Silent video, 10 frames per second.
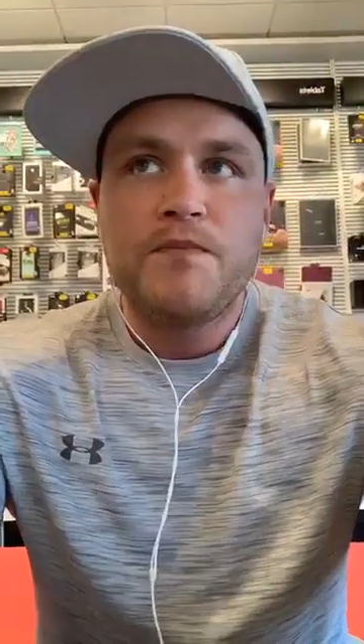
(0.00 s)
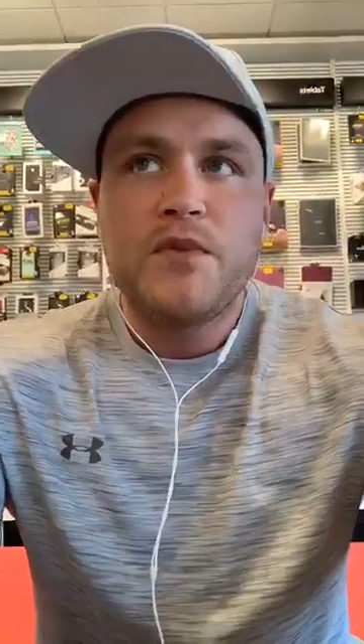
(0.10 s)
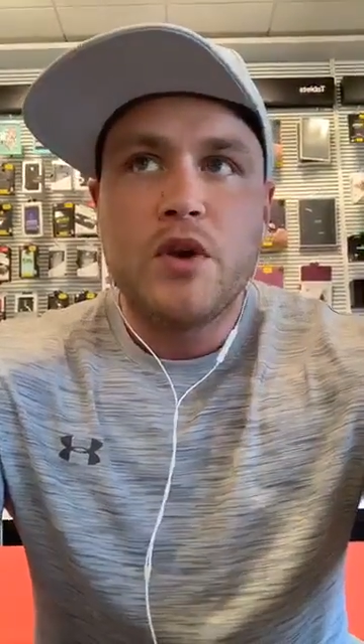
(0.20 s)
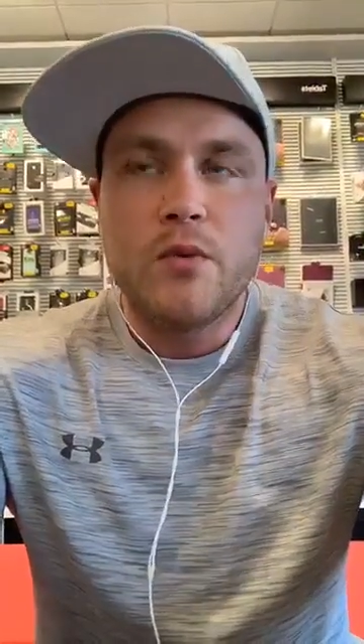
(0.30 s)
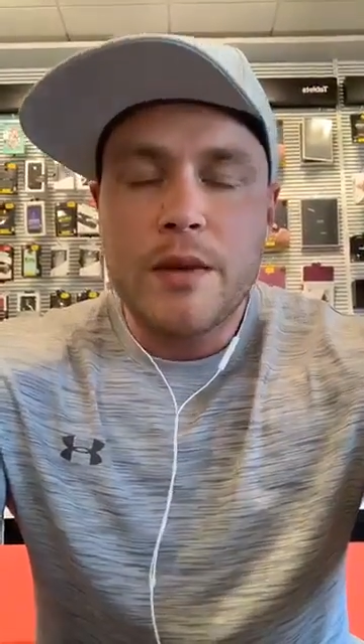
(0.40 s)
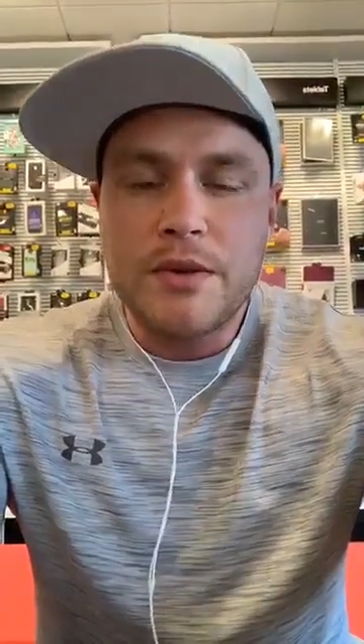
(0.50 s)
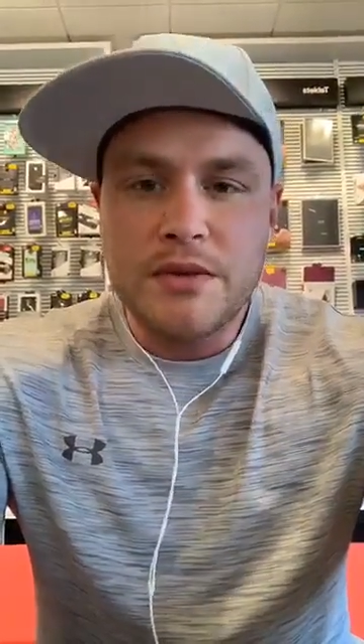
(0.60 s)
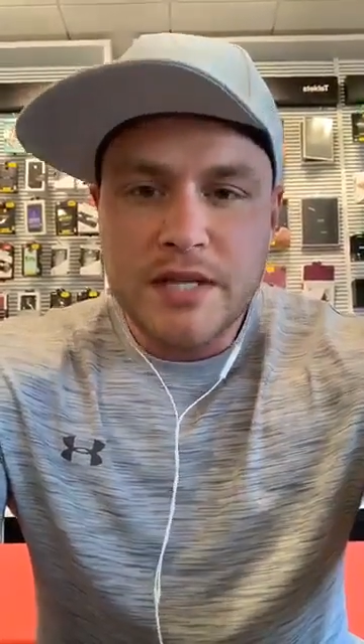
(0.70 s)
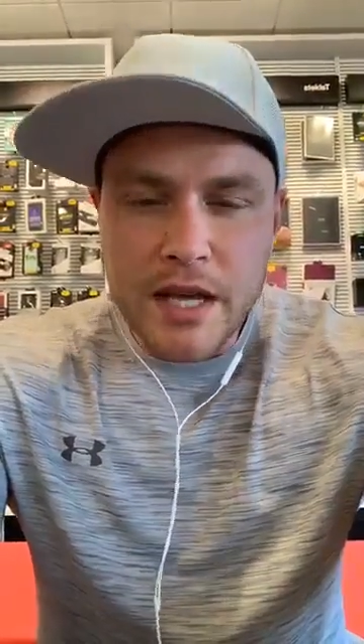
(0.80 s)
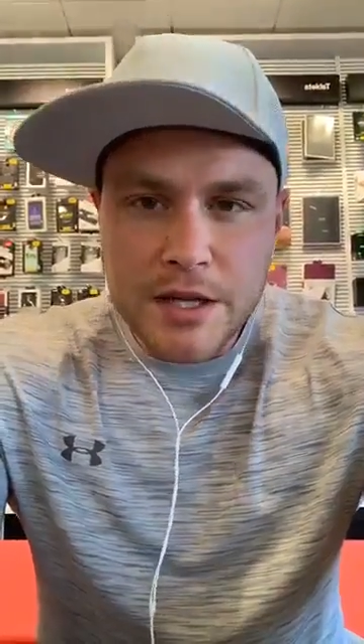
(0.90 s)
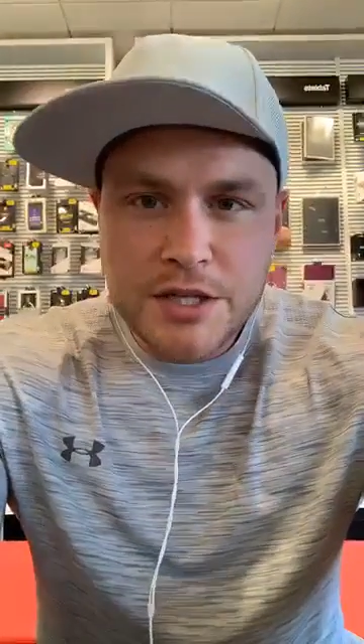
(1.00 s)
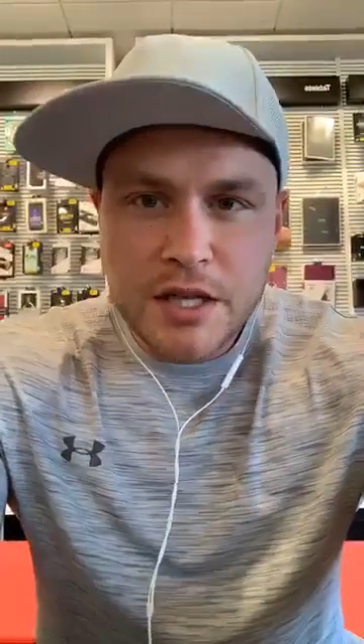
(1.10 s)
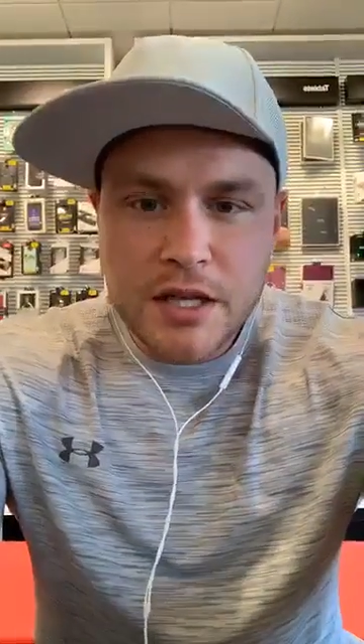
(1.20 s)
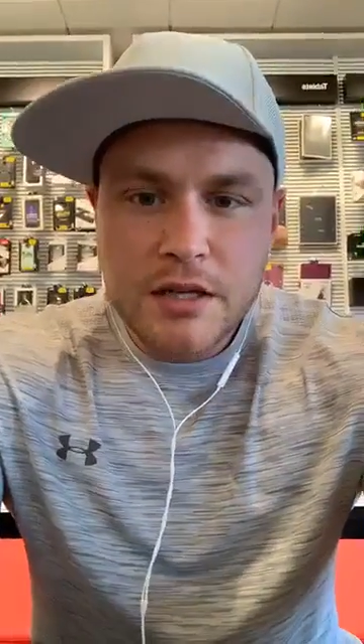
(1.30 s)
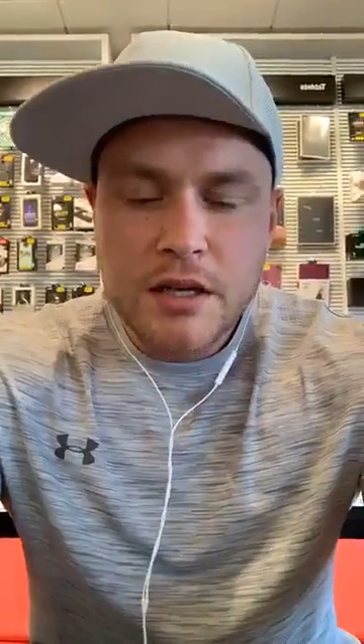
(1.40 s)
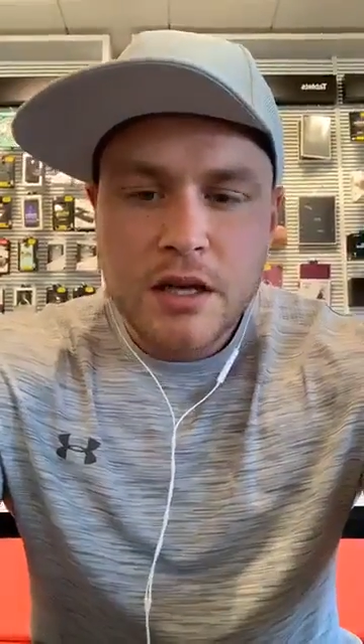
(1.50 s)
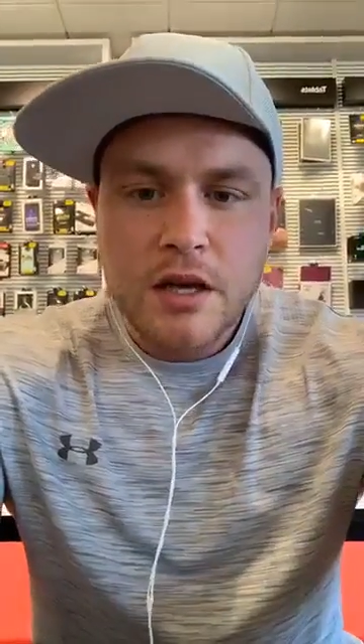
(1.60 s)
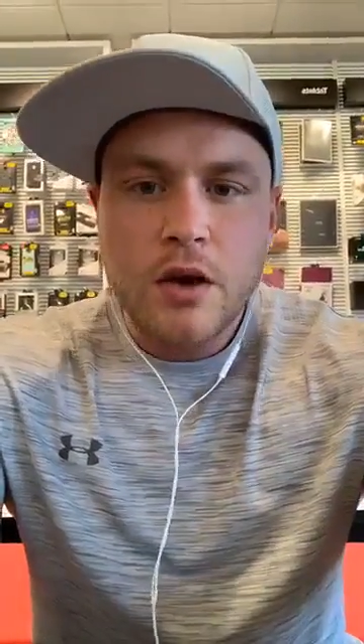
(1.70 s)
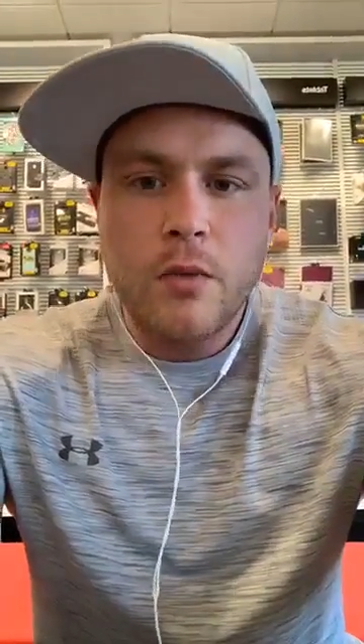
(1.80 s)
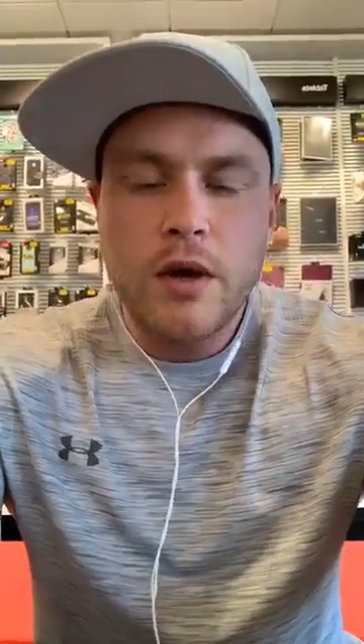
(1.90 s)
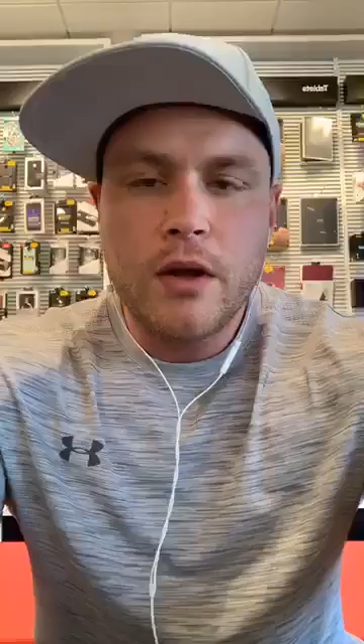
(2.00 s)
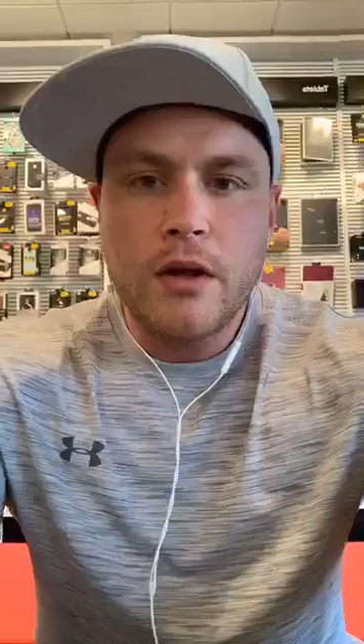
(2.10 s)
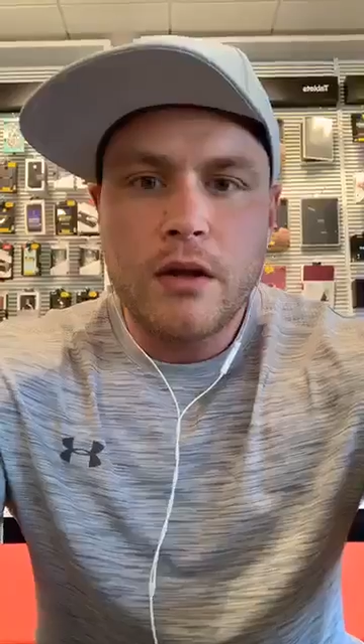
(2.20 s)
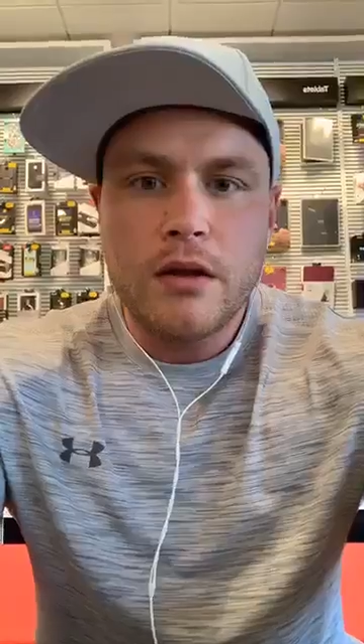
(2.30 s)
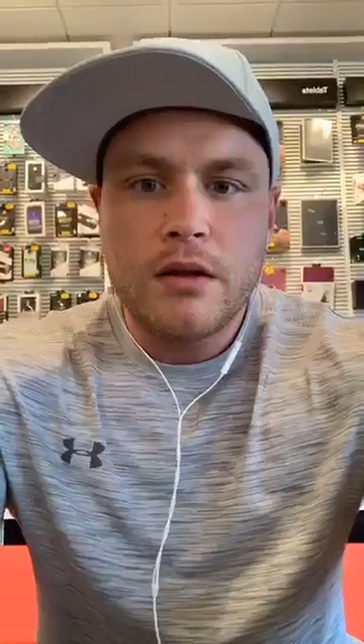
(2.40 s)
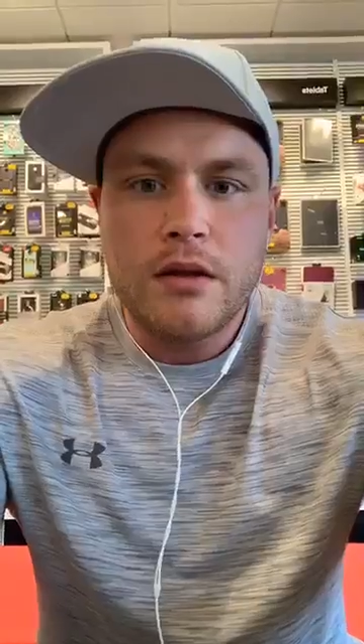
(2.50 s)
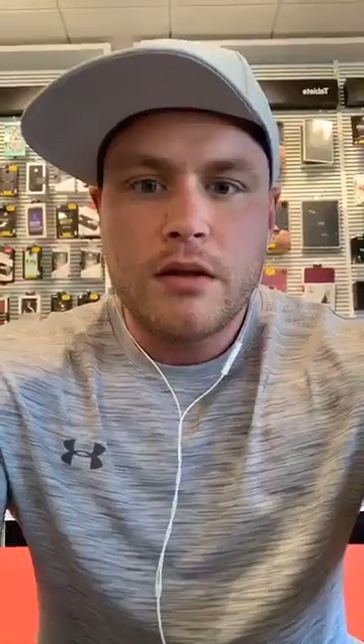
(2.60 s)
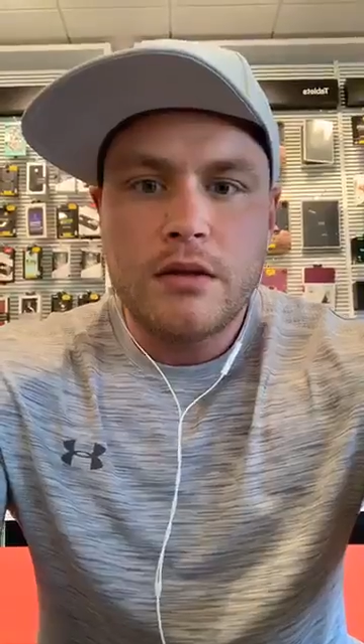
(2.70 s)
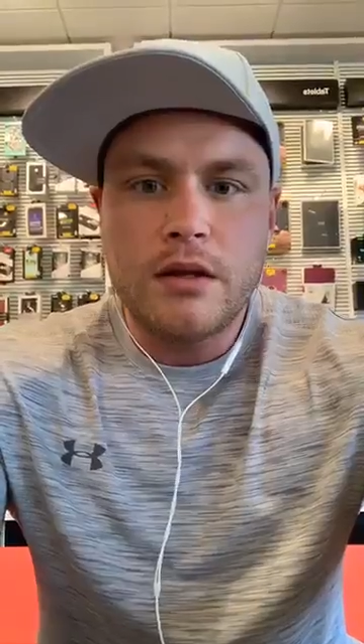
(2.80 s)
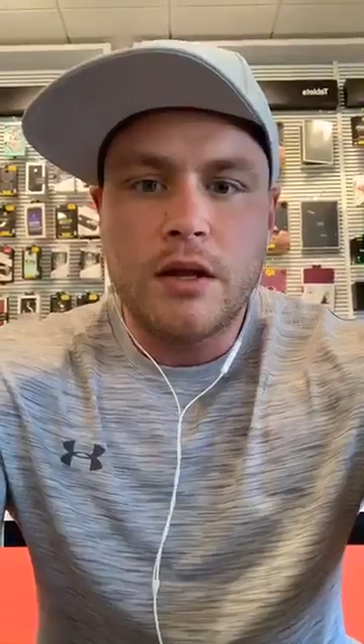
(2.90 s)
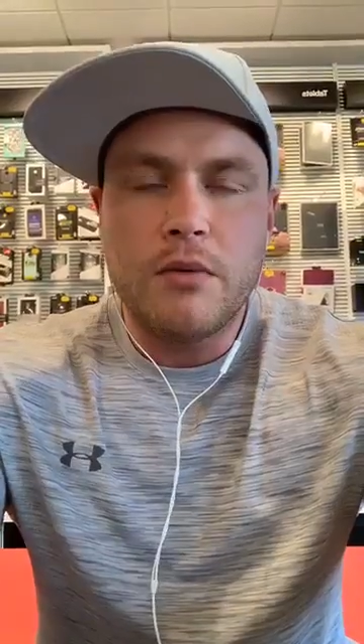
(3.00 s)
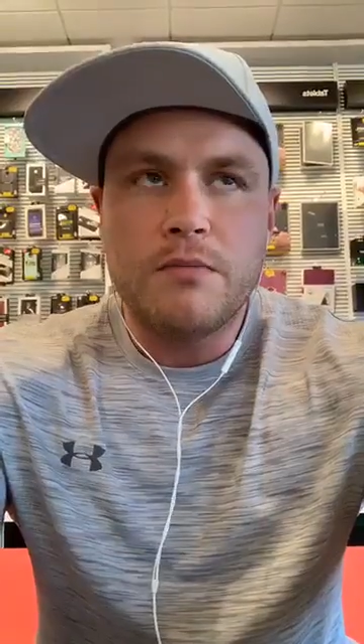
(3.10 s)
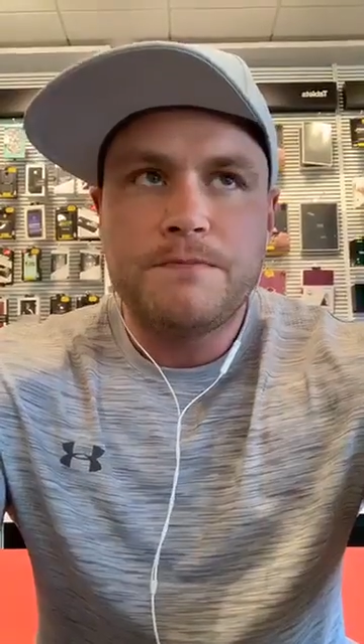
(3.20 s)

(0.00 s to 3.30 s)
reputation will, you'll